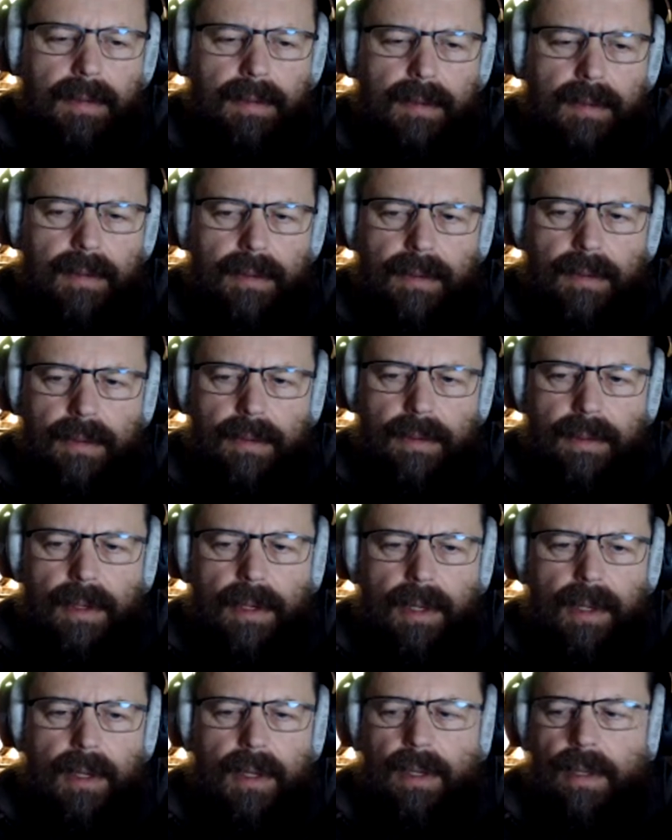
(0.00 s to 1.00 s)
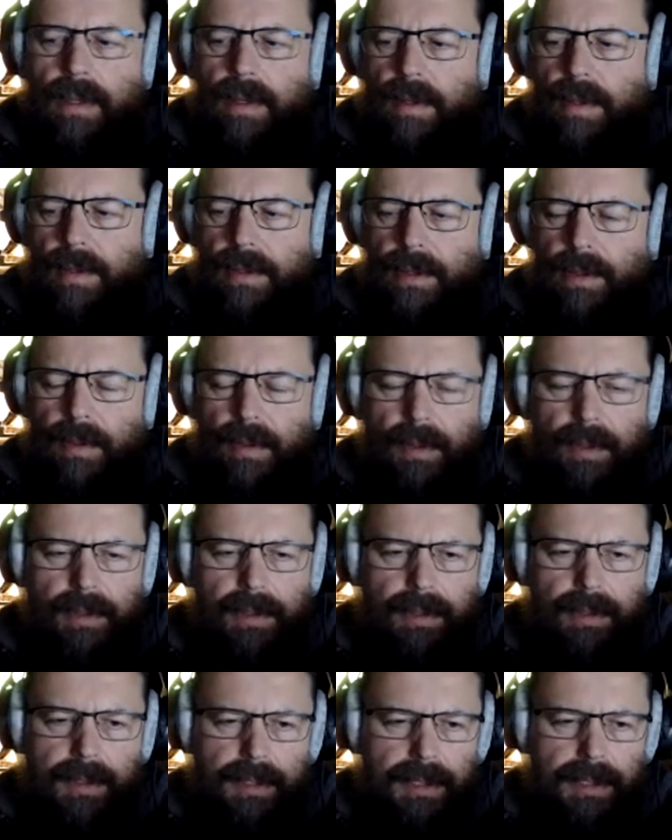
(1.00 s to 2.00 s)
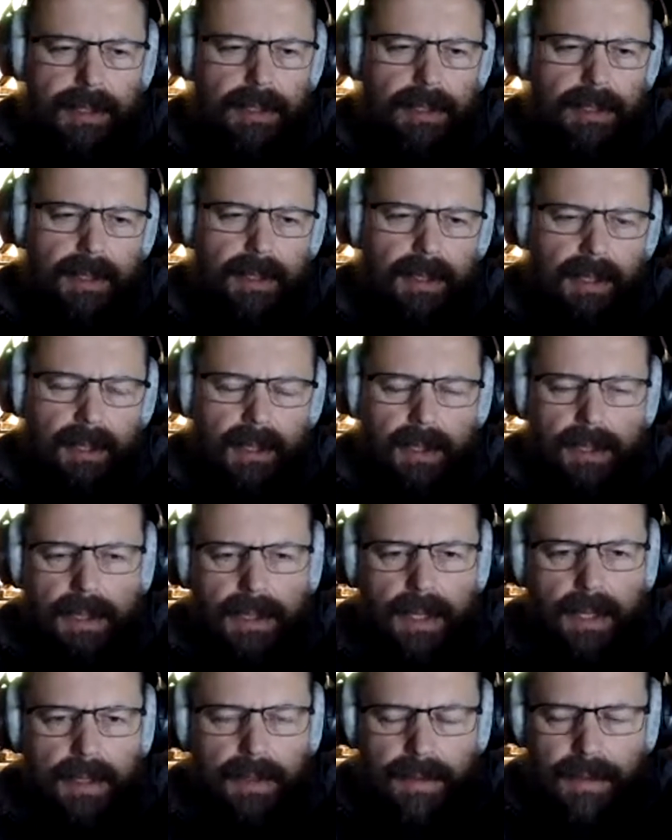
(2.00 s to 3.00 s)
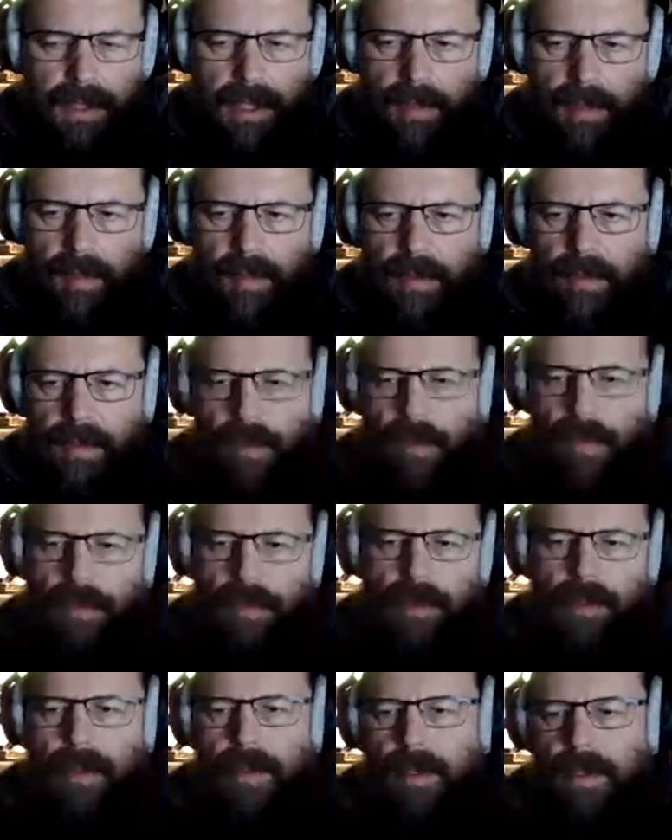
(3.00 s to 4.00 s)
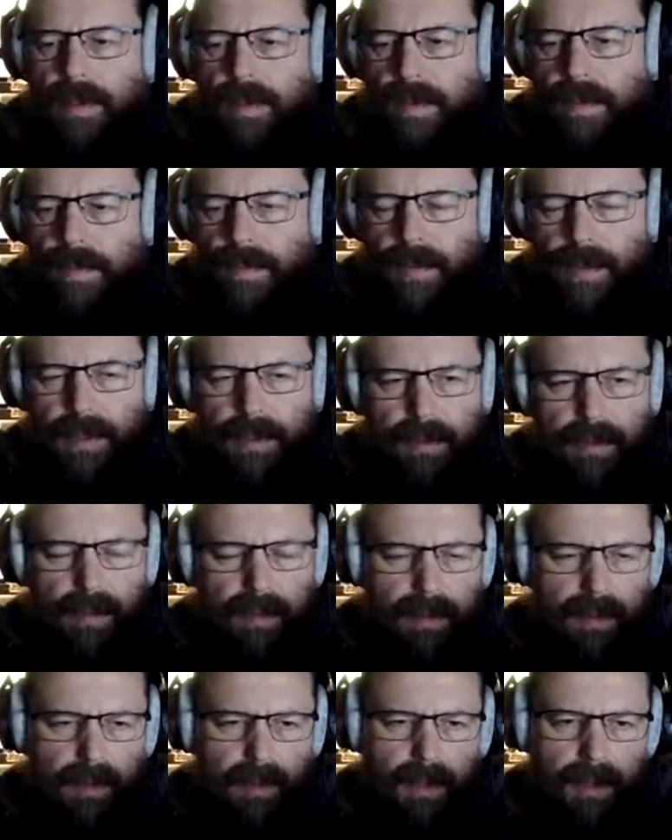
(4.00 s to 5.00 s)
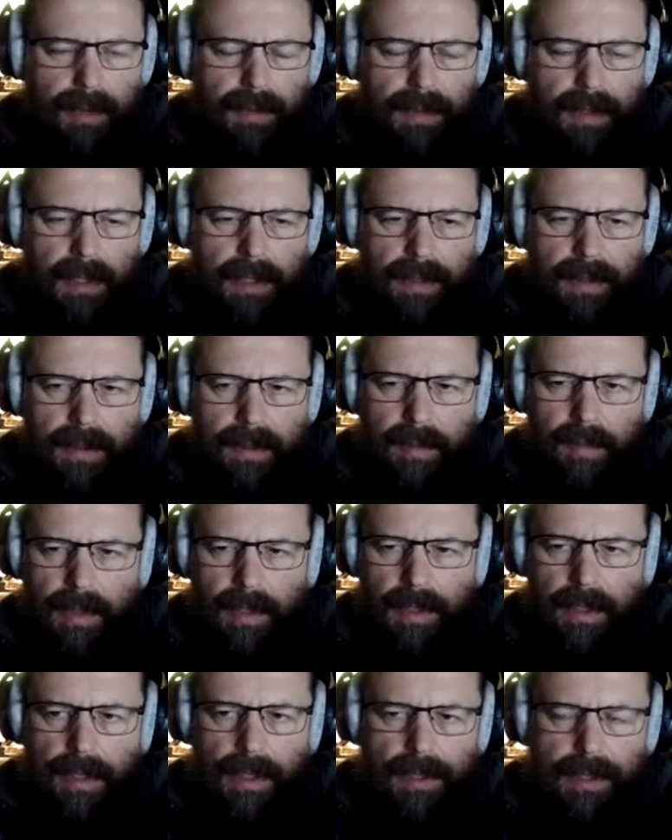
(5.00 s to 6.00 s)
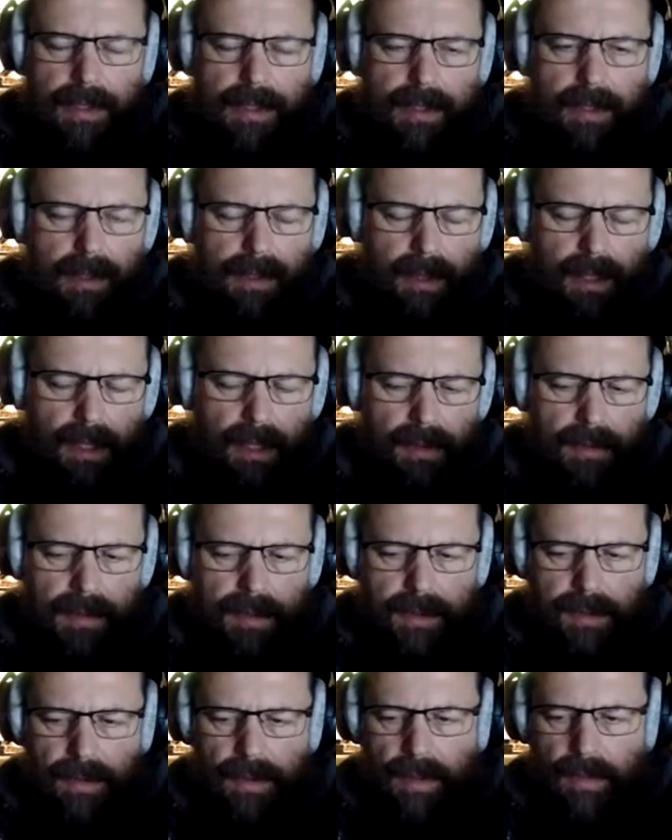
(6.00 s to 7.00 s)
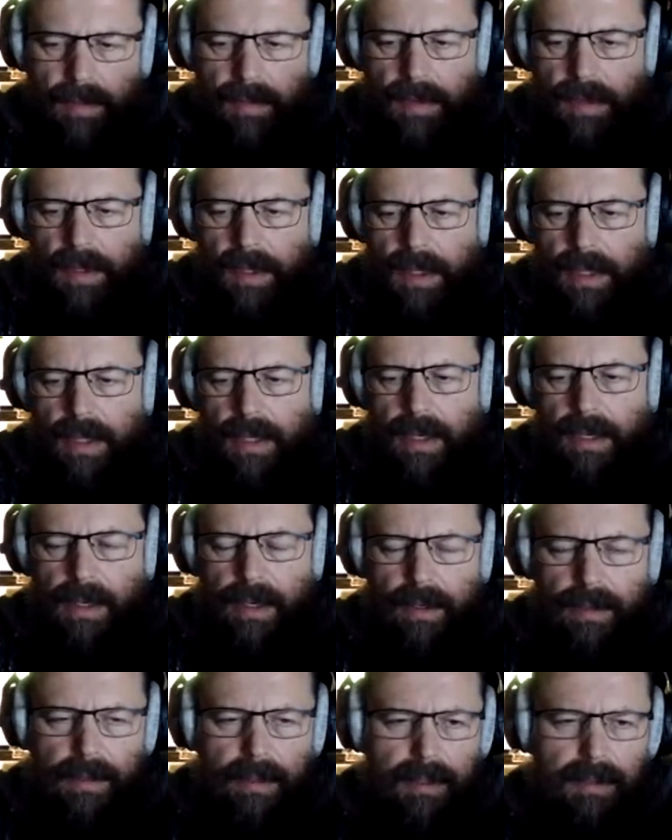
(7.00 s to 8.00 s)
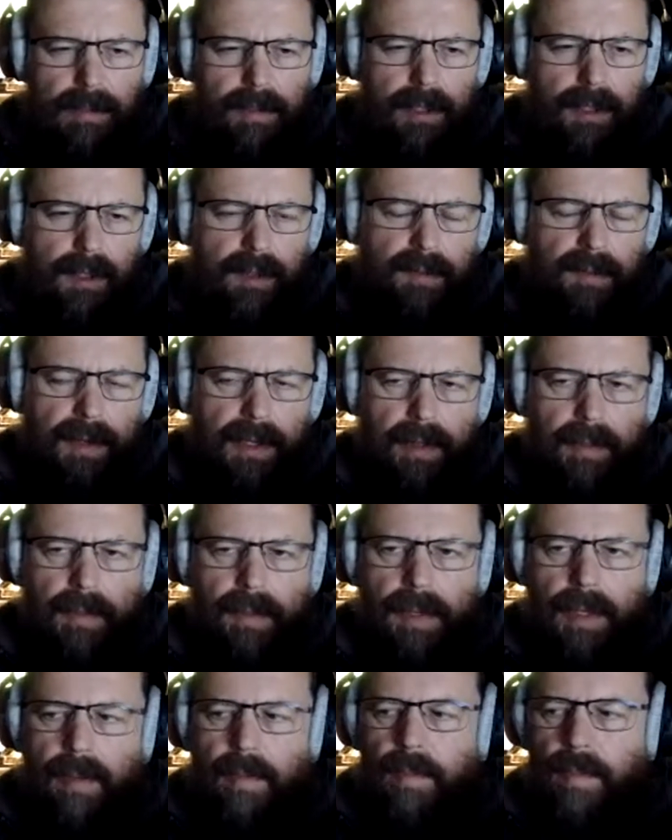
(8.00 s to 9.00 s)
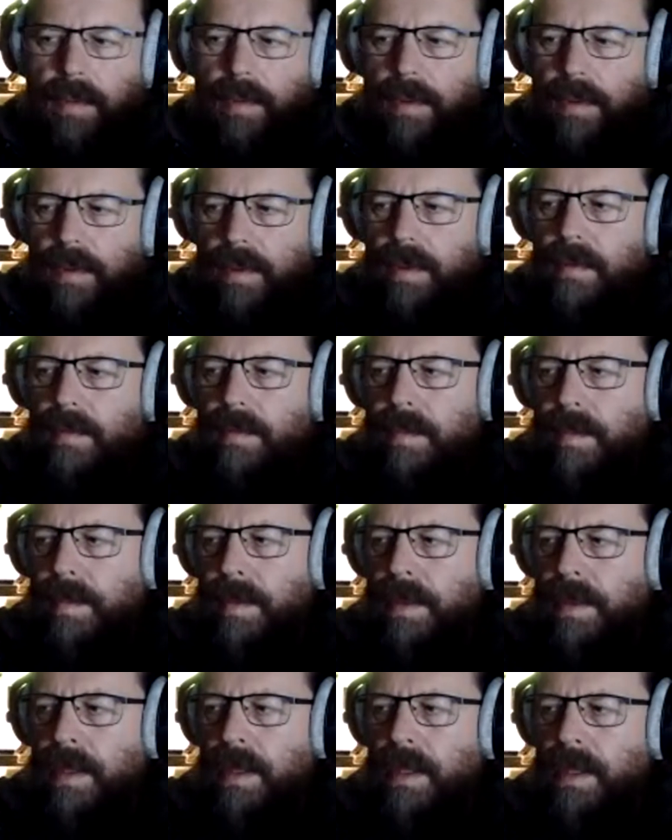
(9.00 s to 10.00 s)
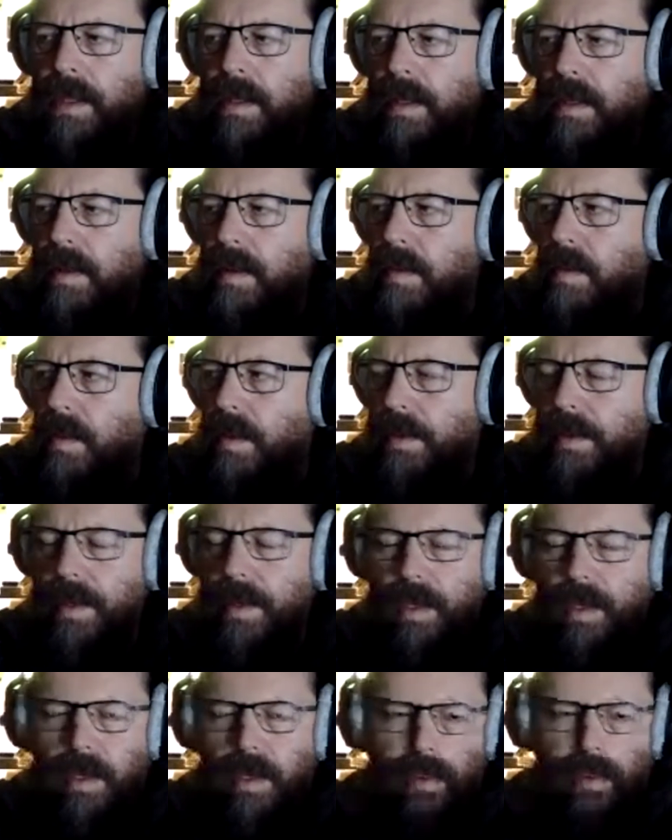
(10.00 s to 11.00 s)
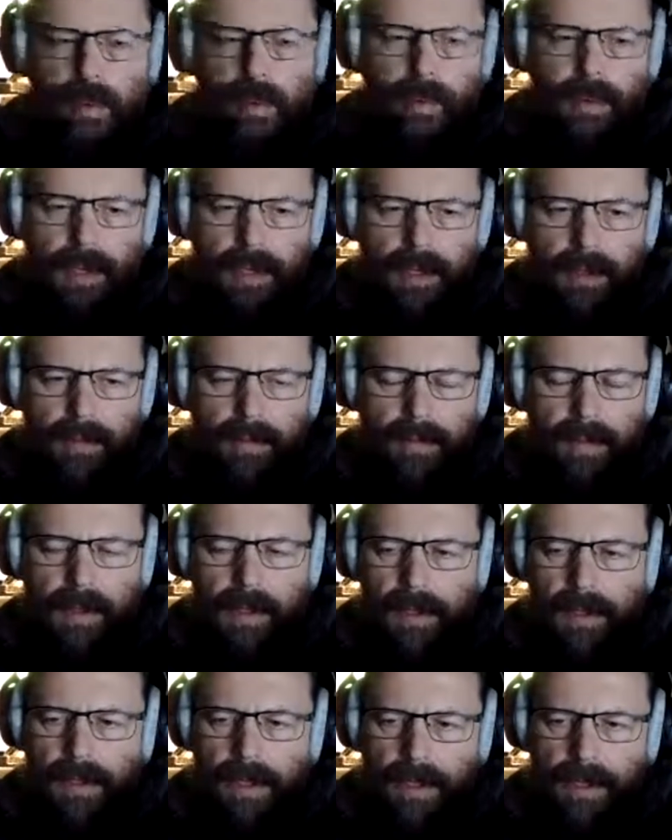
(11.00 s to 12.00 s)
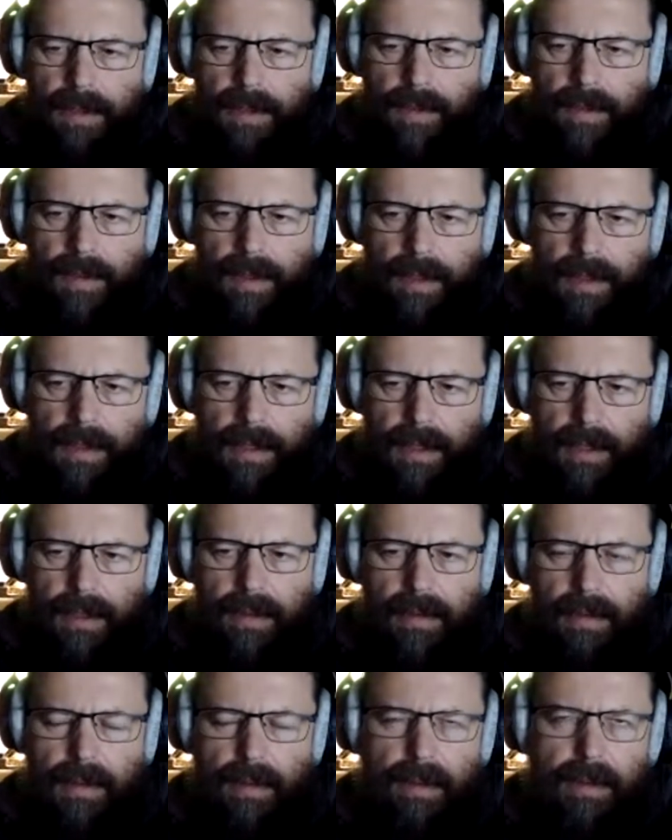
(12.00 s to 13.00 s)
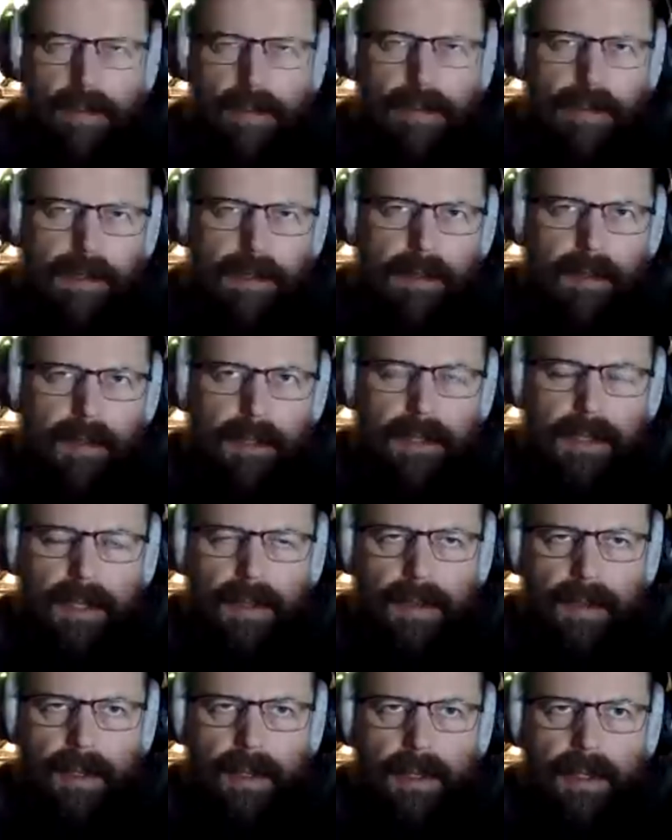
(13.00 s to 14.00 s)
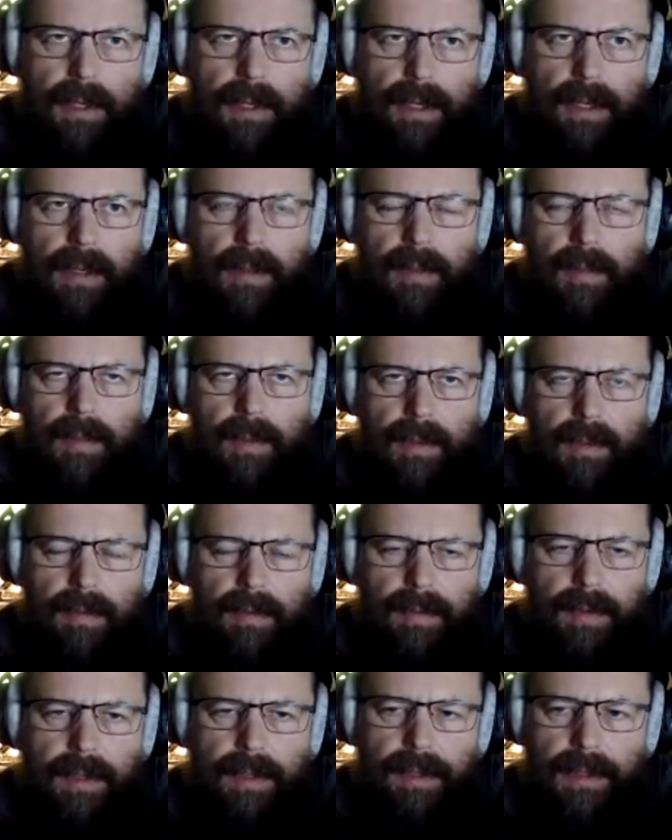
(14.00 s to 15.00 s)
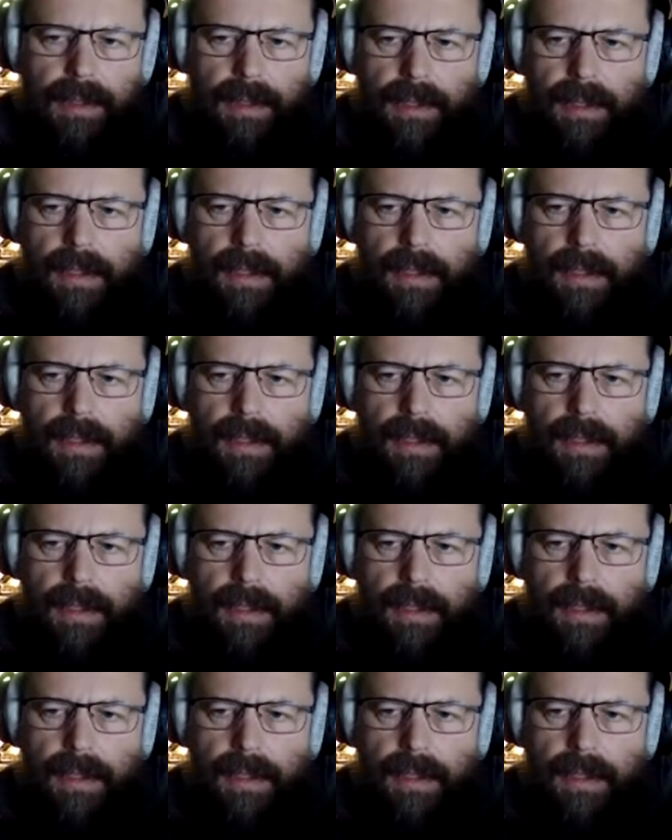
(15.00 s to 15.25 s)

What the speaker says: to the audience in the echo chamber. I talked about that in my last live stream. You need to just feed people what they are already feeling and thinking. Not so much thinking, but feeling.